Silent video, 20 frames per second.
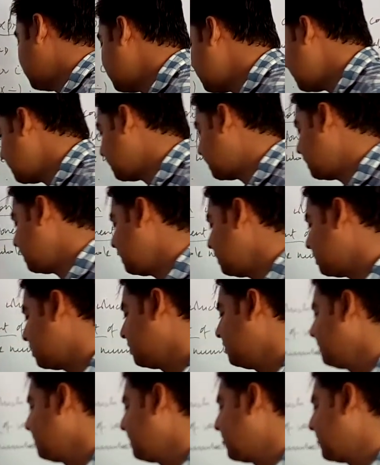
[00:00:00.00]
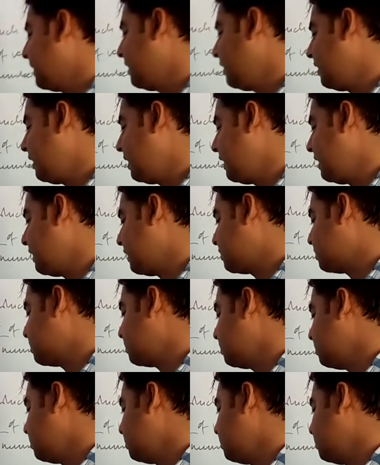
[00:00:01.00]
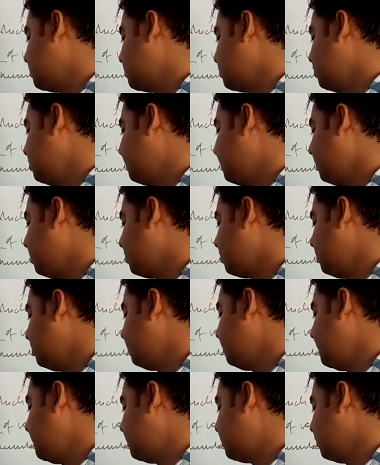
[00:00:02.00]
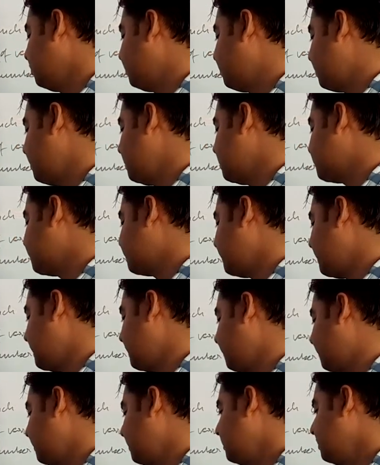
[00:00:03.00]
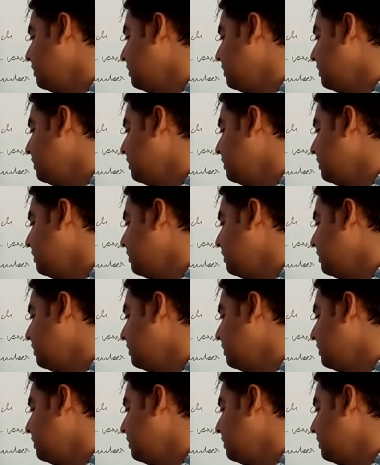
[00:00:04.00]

like here x to the power 1 by 2 plus 5.